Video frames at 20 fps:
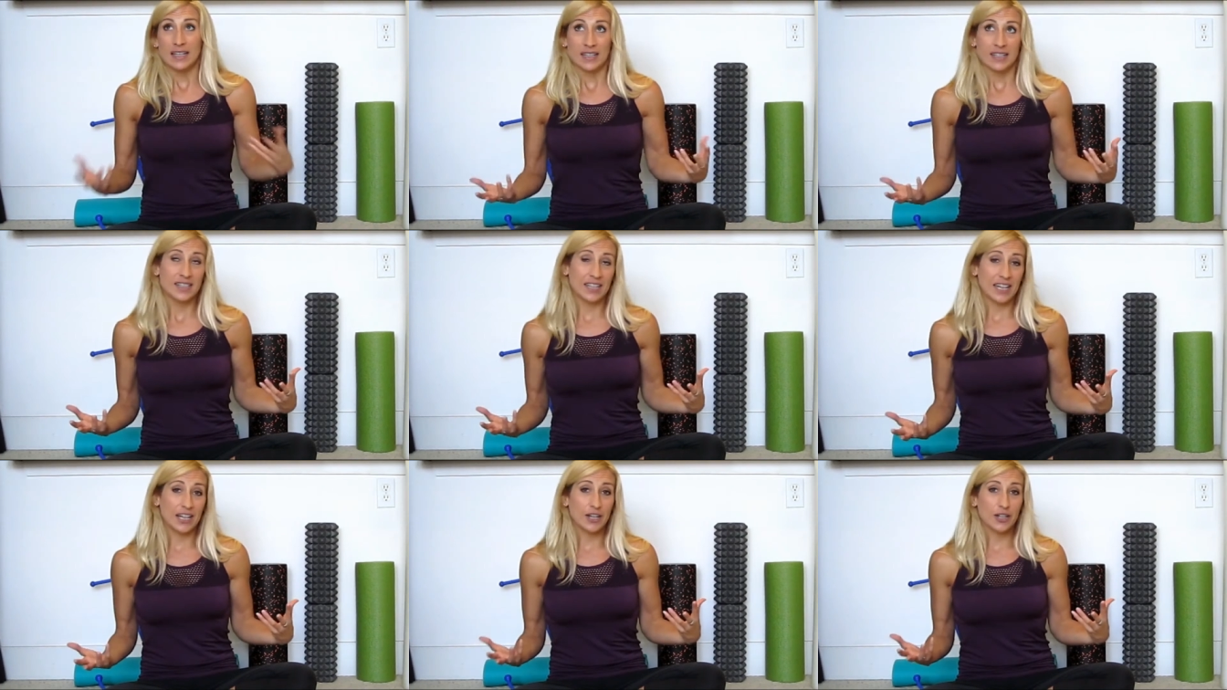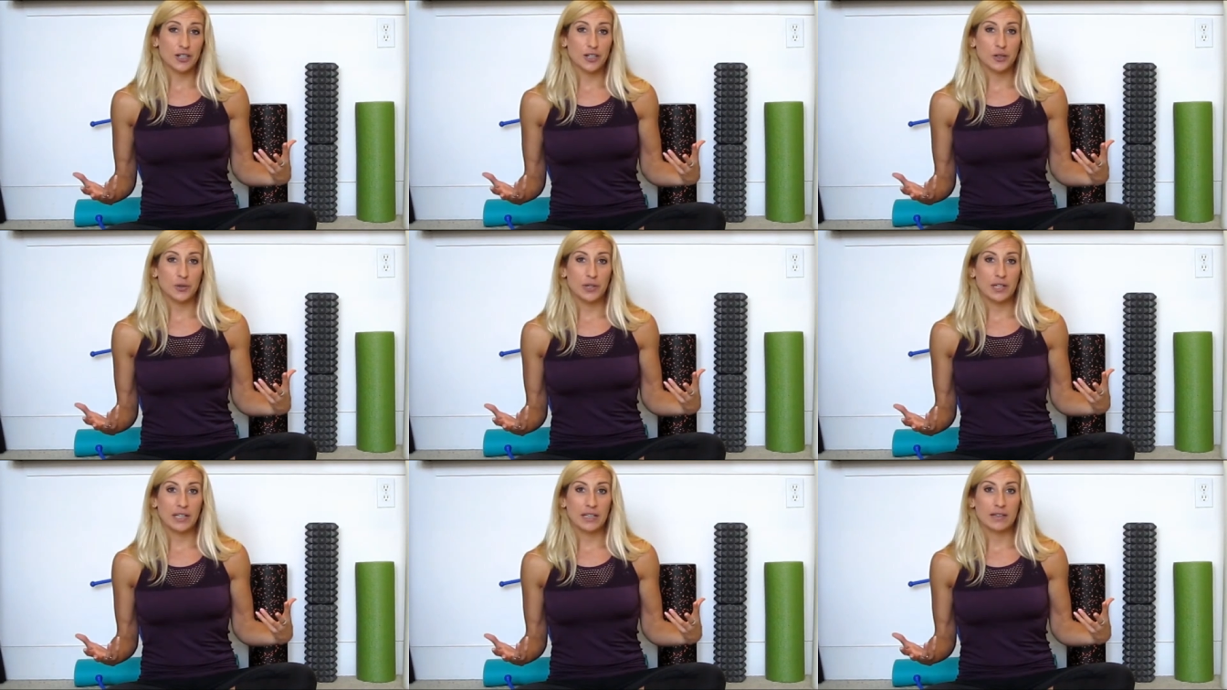say you're
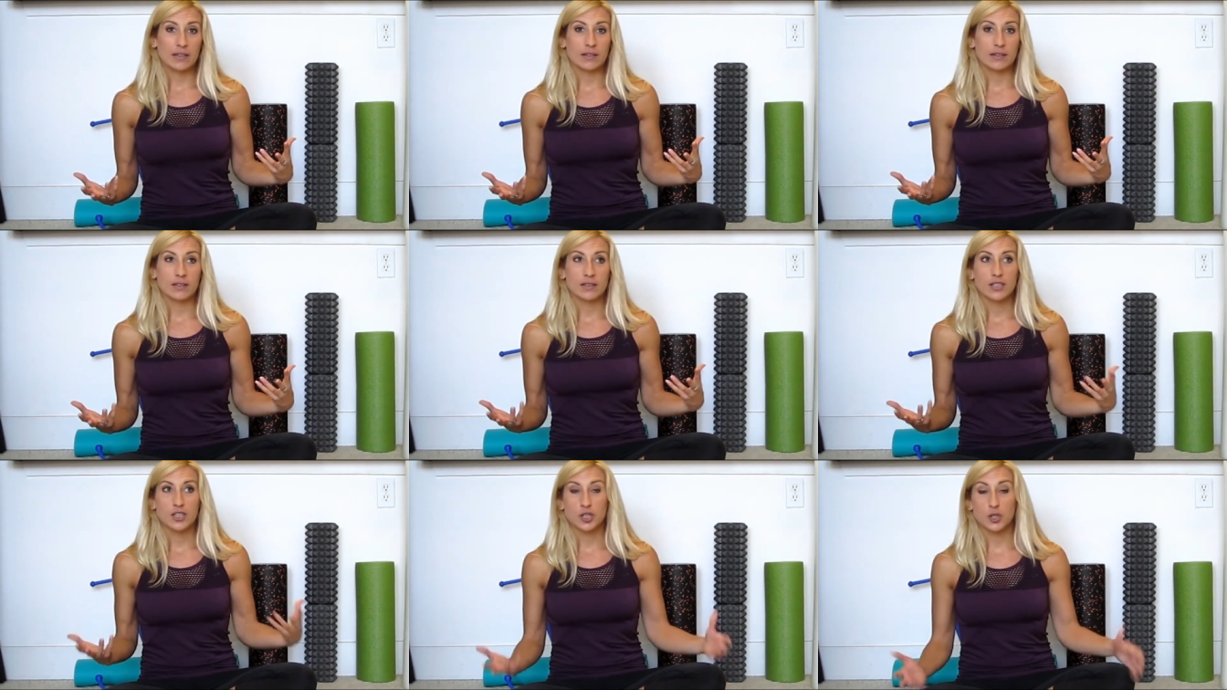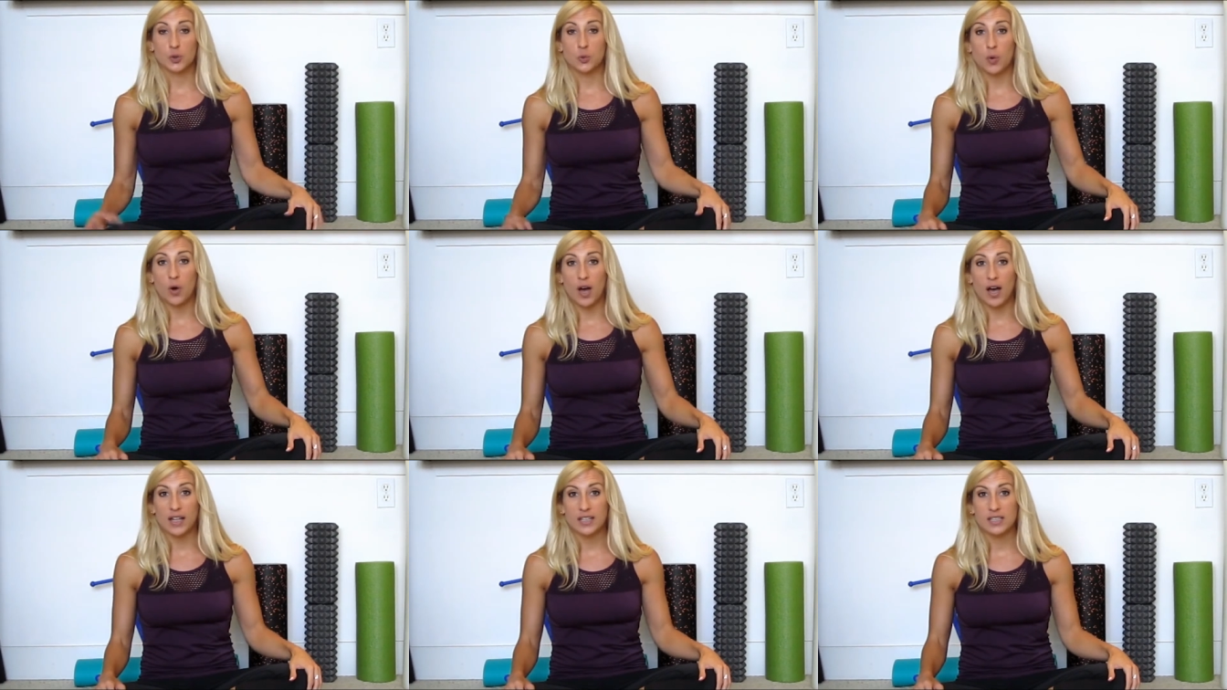doing
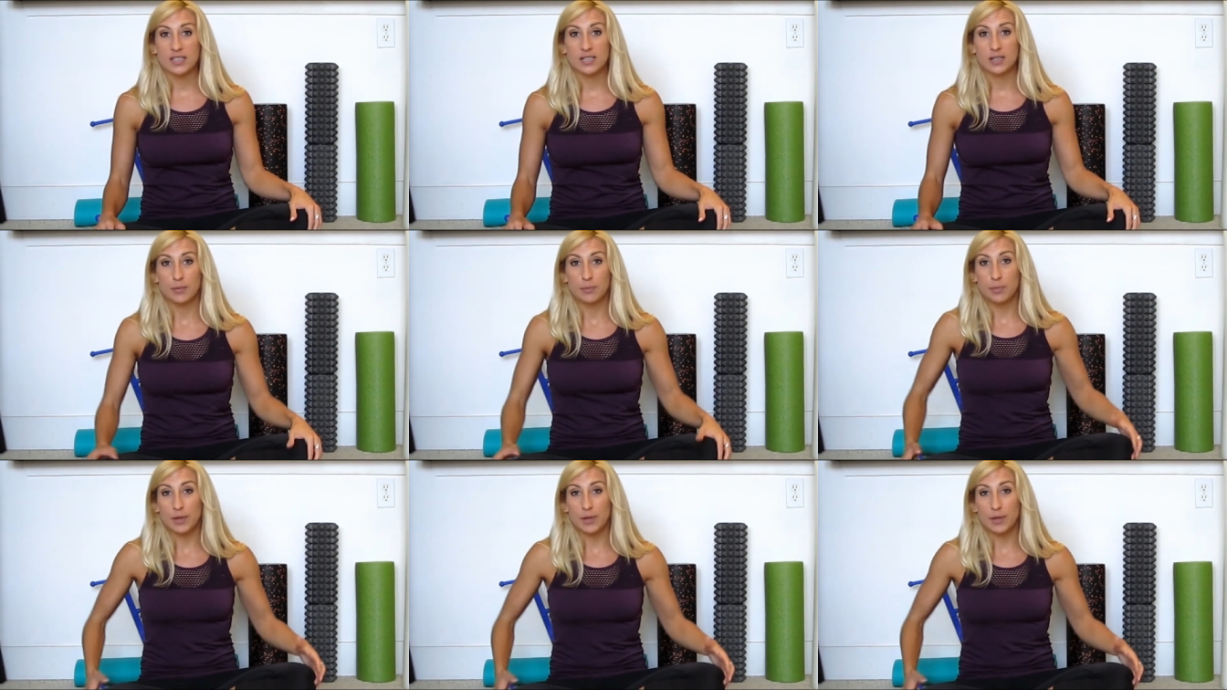squats,